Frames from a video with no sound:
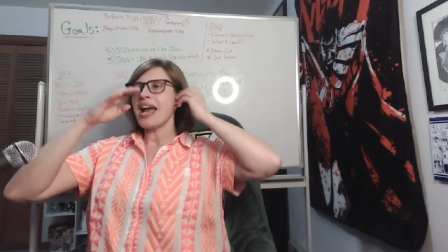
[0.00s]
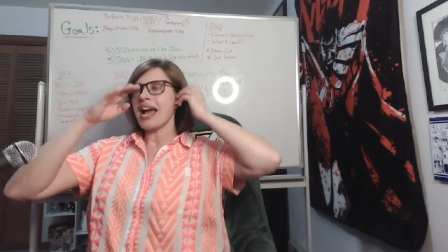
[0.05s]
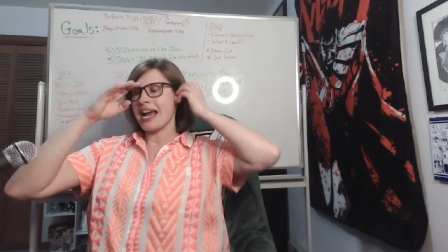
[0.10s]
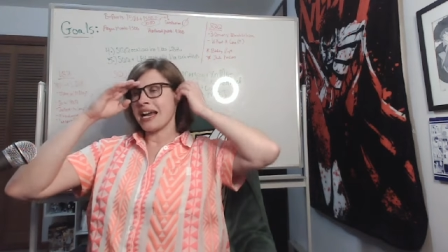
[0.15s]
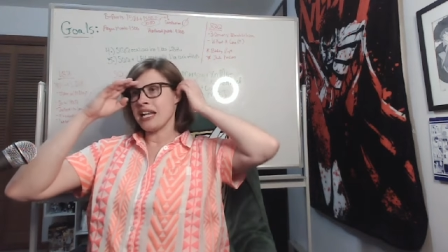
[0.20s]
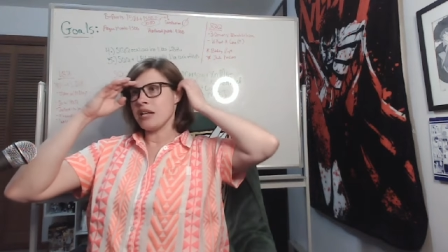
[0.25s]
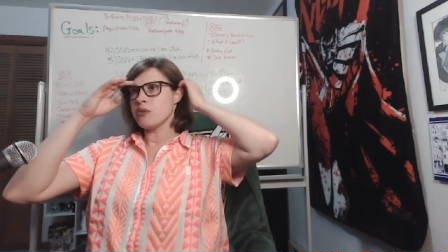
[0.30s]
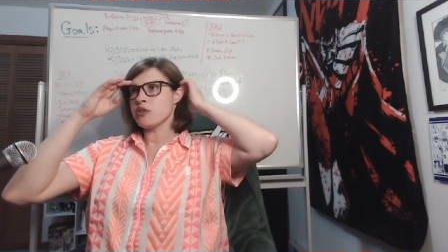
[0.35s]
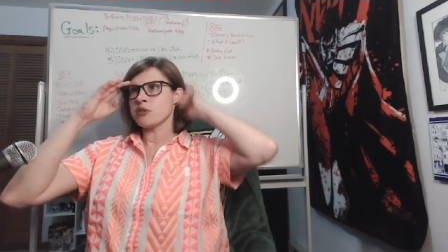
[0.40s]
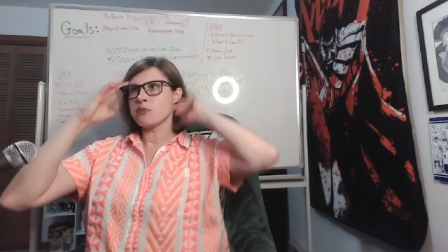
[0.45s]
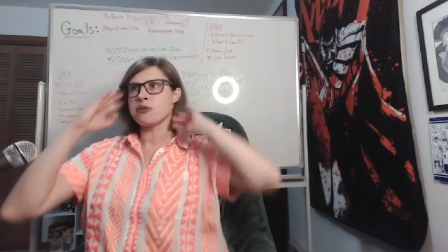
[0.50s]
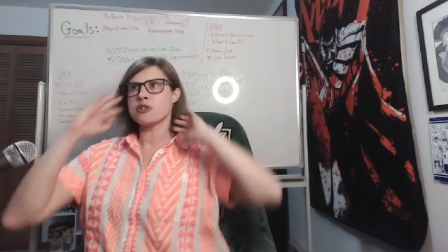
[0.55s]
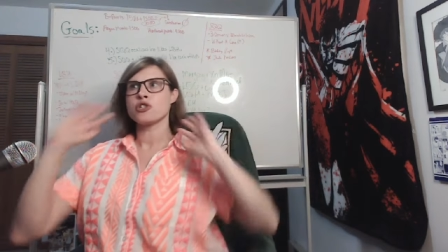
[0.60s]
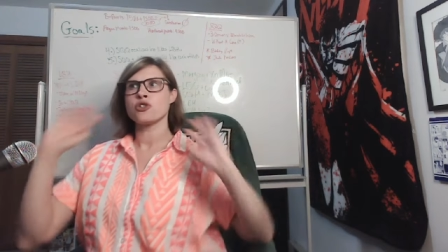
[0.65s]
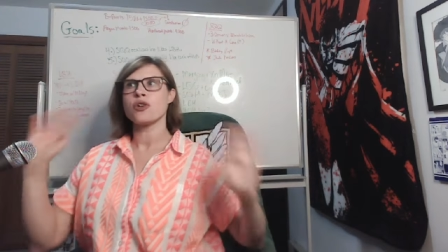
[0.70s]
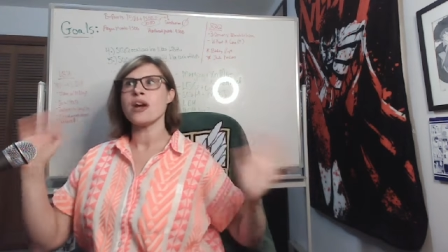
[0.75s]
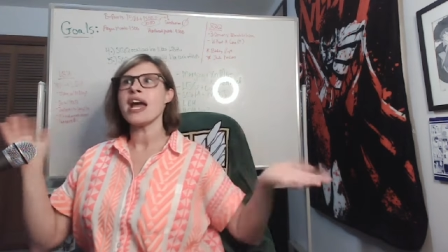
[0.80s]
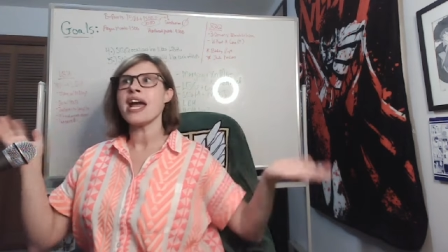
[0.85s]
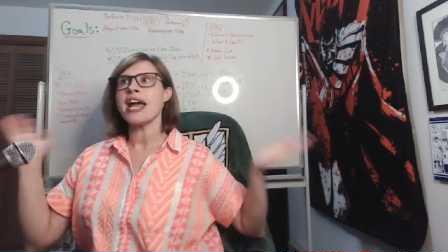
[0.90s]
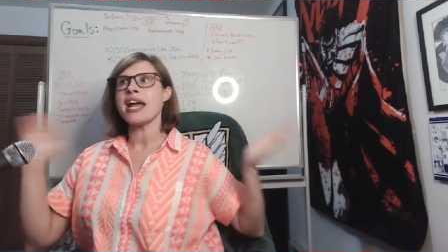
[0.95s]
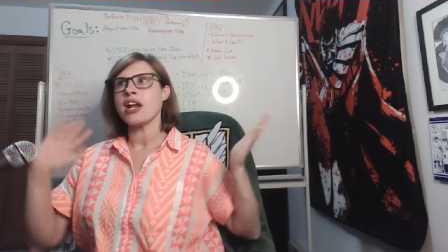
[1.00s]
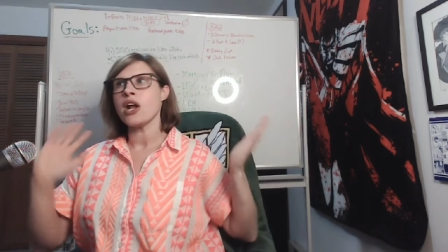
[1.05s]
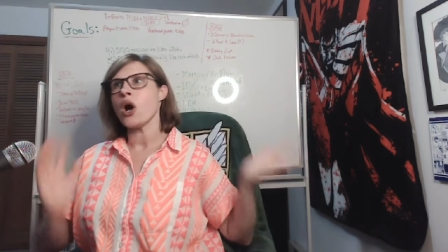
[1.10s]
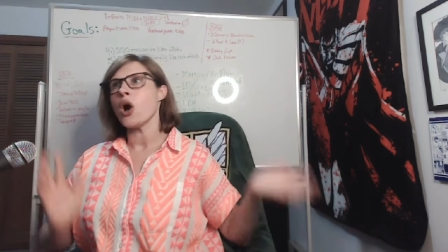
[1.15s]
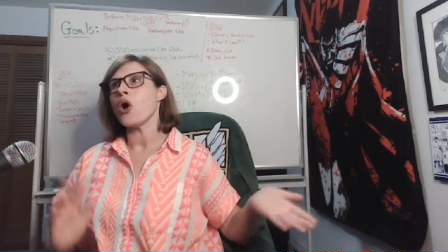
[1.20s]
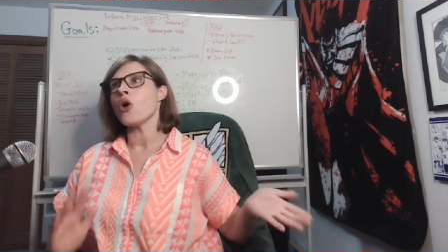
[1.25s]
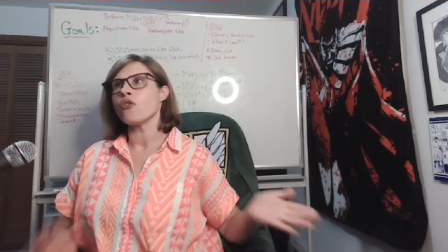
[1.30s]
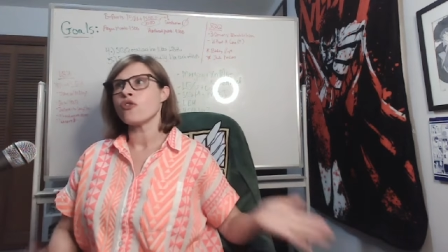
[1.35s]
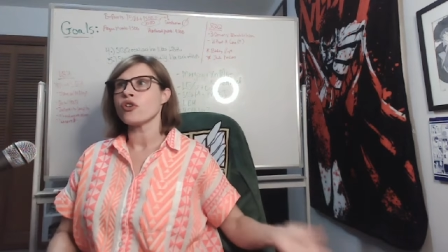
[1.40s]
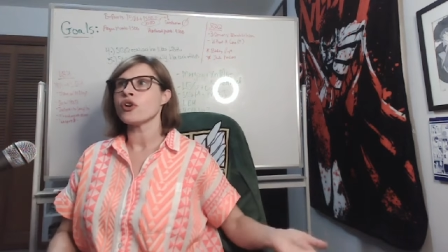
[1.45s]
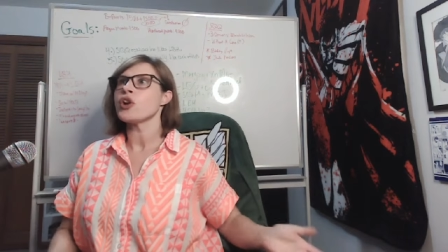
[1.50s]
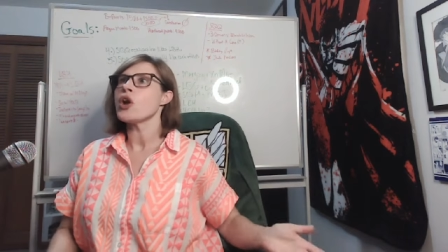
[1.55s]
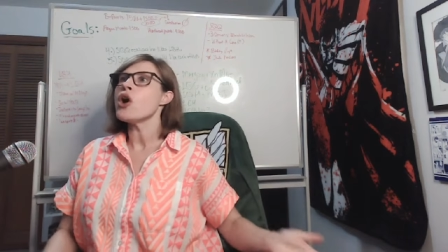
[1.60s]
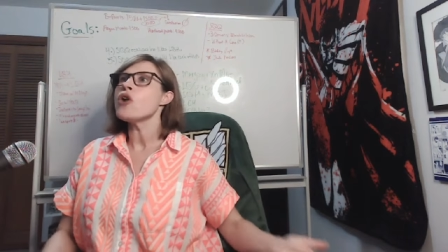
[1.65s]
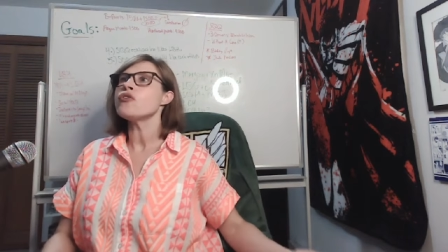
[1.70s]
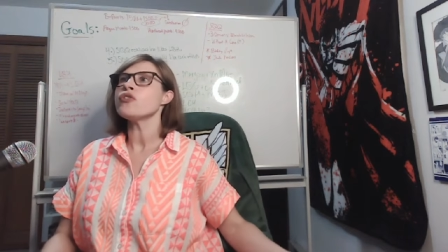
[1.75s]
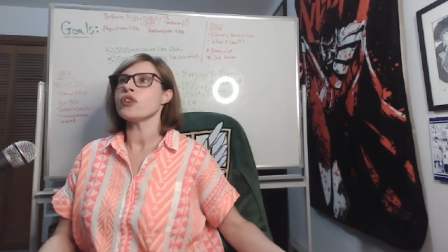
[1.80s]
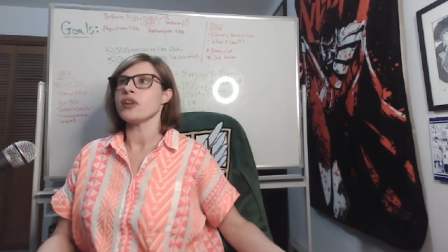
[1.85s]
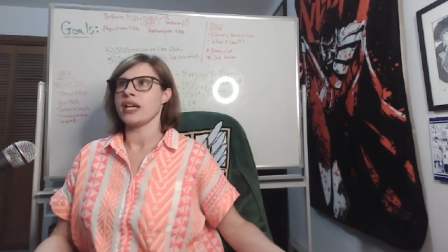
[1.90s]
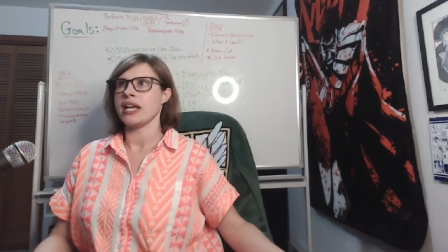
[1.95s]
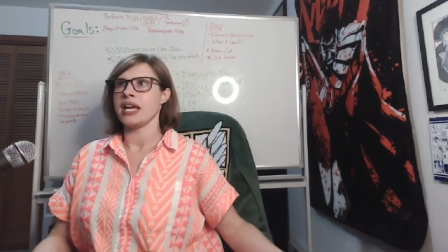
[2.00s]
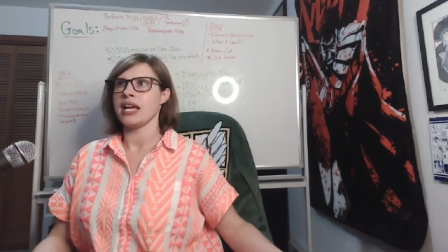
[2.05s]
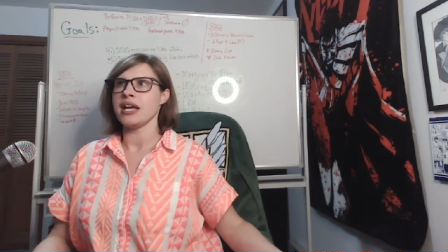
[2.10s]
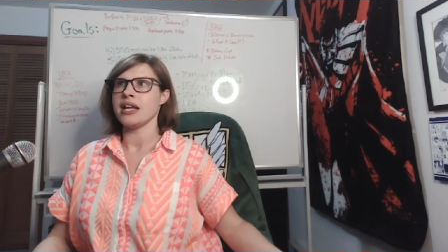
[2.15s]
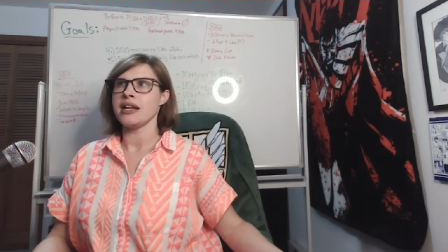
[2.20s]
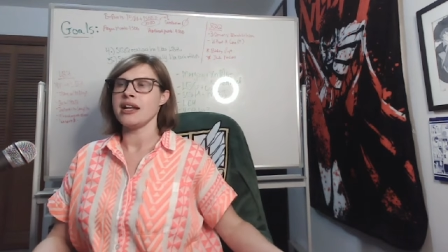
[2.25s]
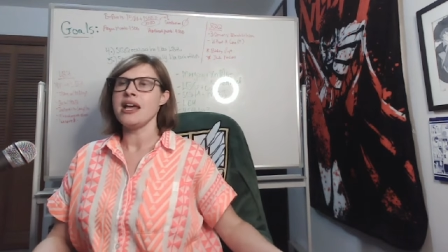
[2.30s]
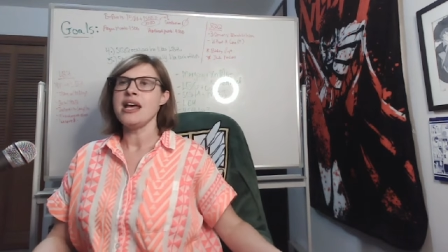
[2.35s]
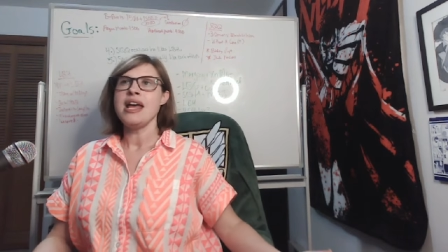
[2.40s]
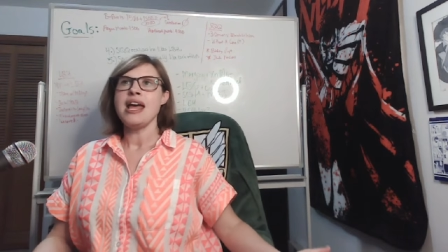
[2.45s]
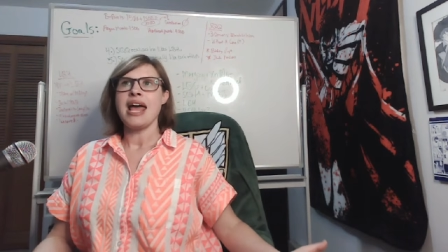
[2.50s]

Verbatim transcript: and he was betrayed over and over again